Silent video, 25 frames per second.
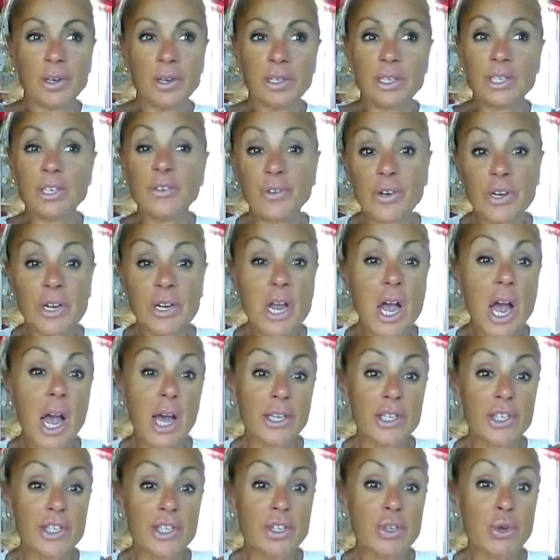different
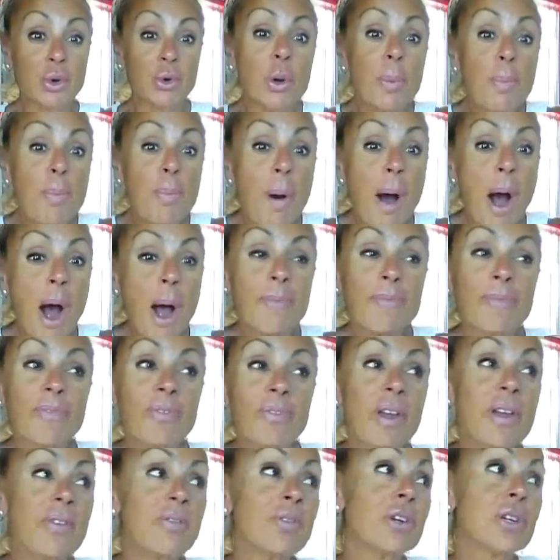kind of soda pop
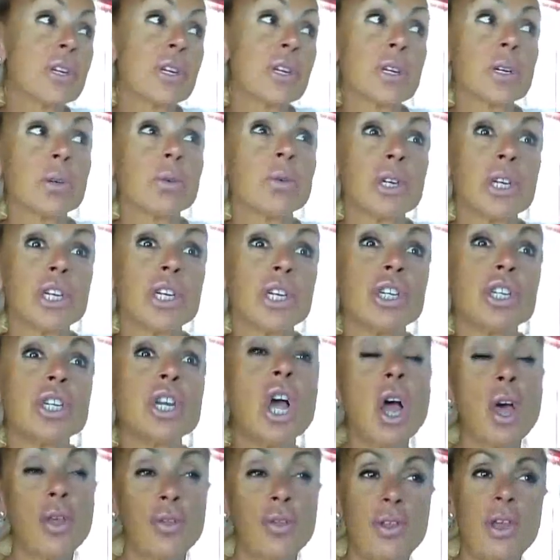flavored licorice.
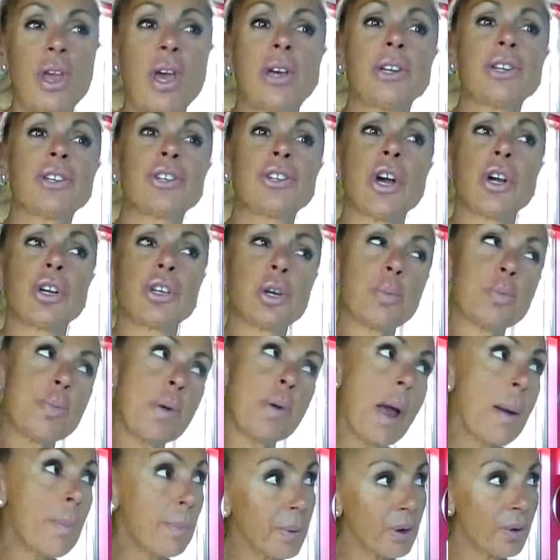They had a Dr.
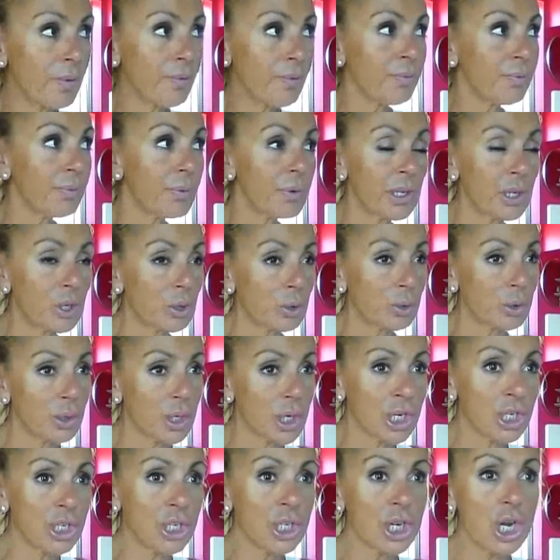Pepper
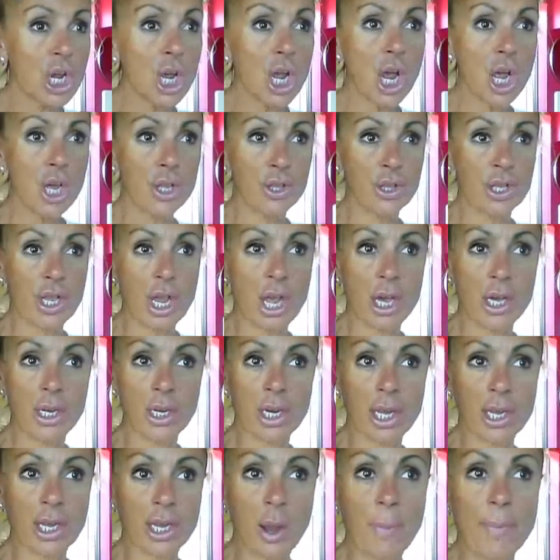licorice. They had
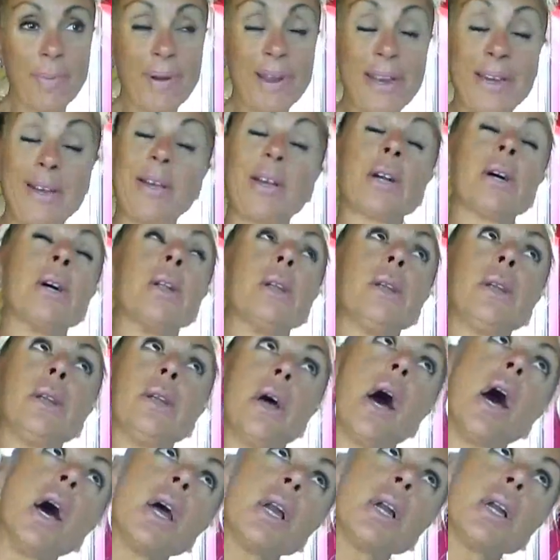like a pina
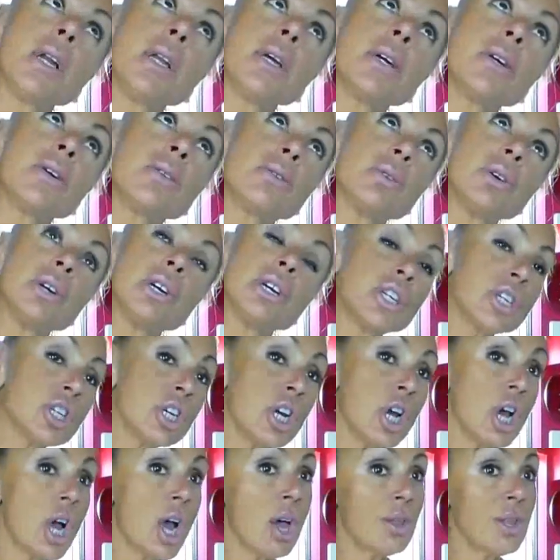colada licorice.
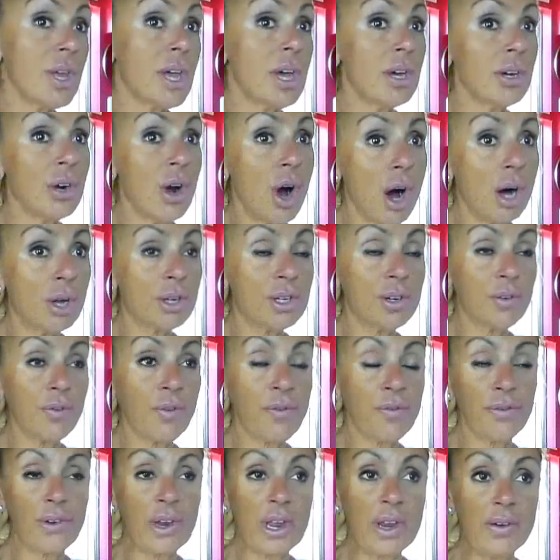They had all
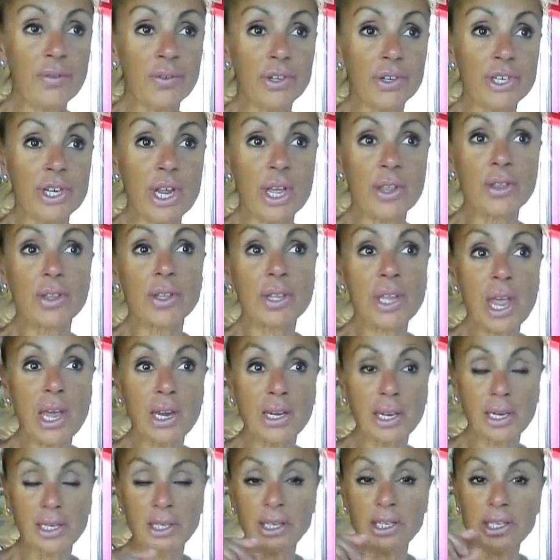different flavors. And then they
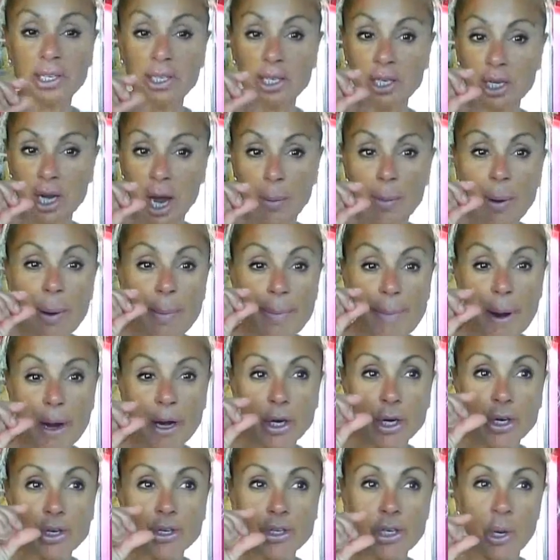had like these gummy
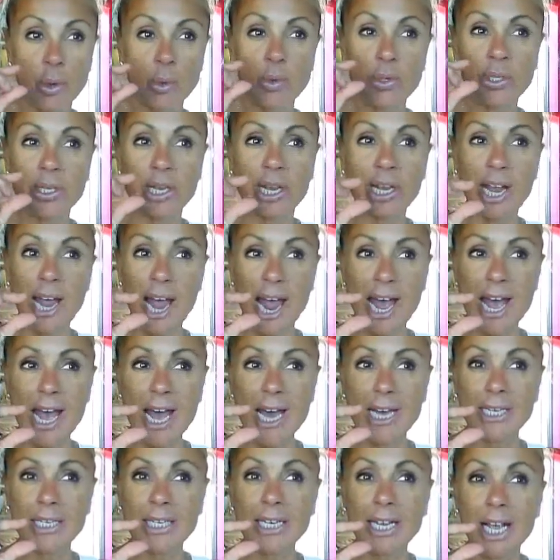bears that was like
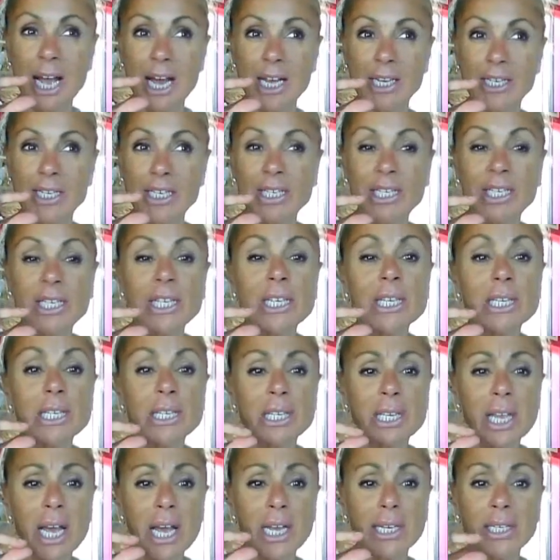anise,
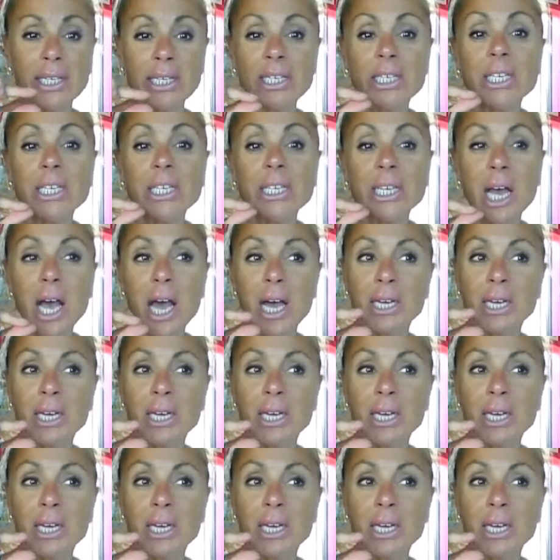is that